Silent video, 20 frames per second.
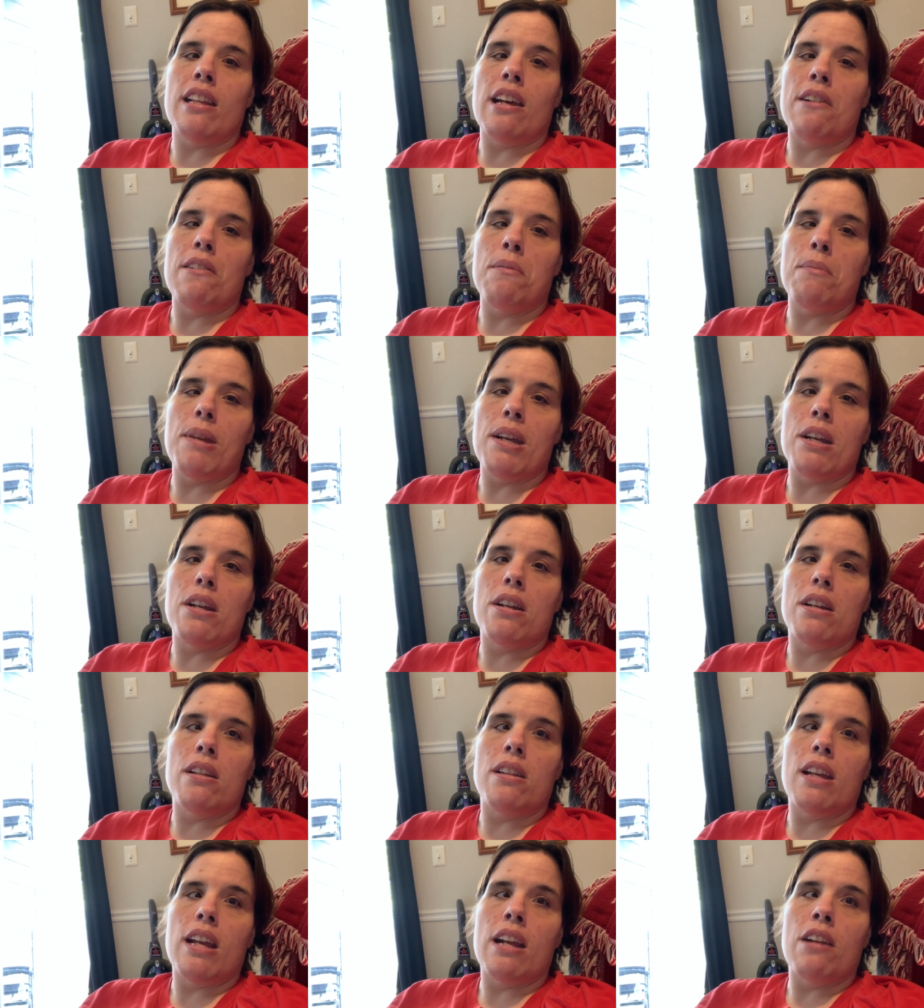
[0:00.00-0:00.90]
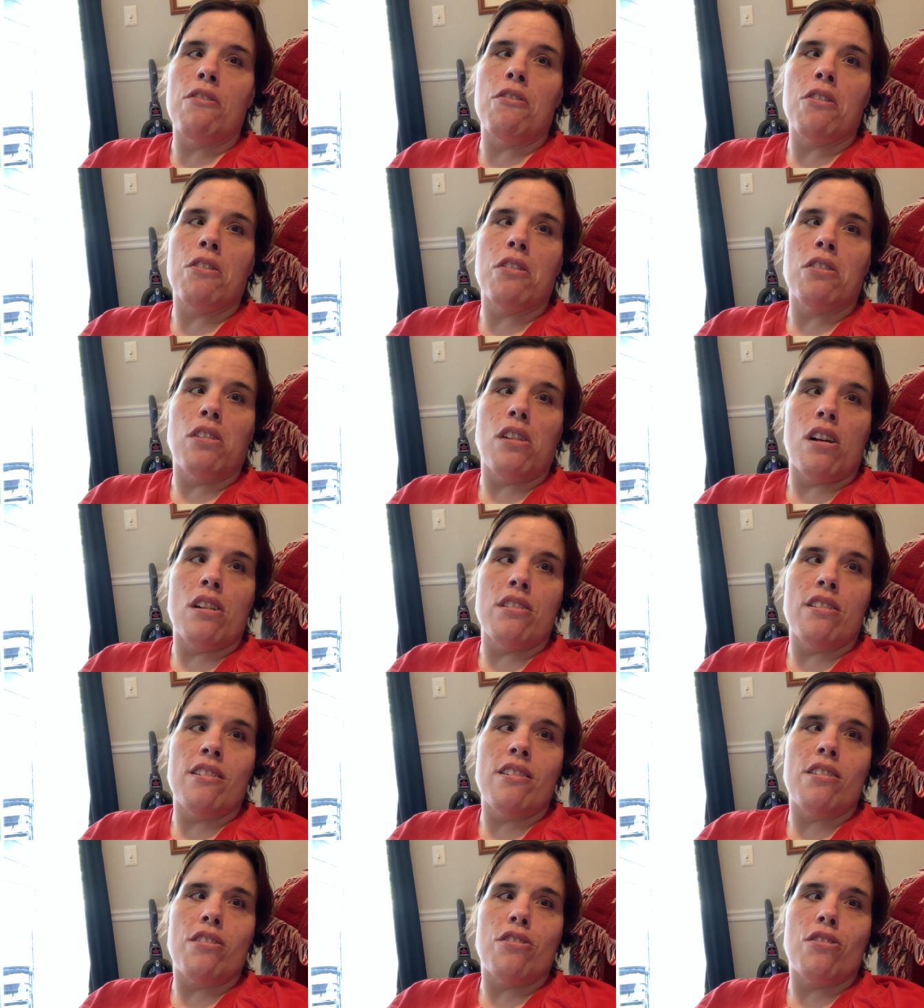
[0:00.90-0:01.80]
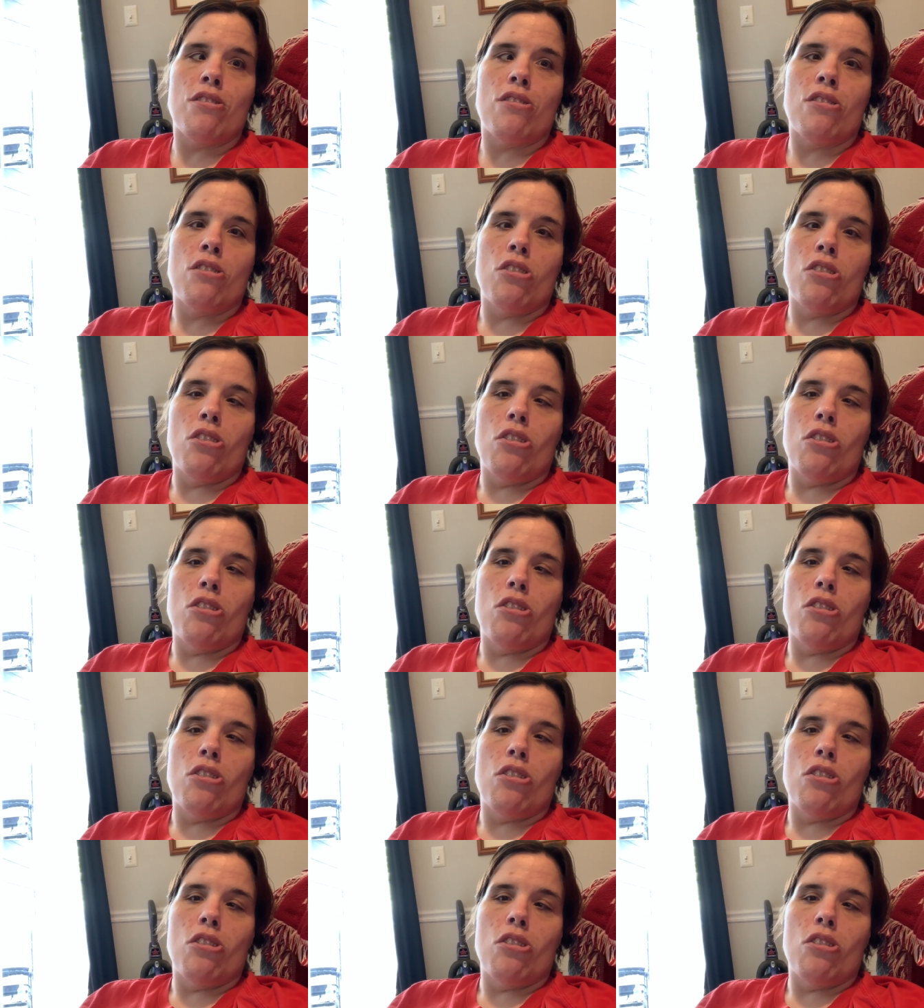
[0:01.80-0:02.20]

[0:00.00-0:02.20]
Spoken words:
That would be a good thing. Or closets.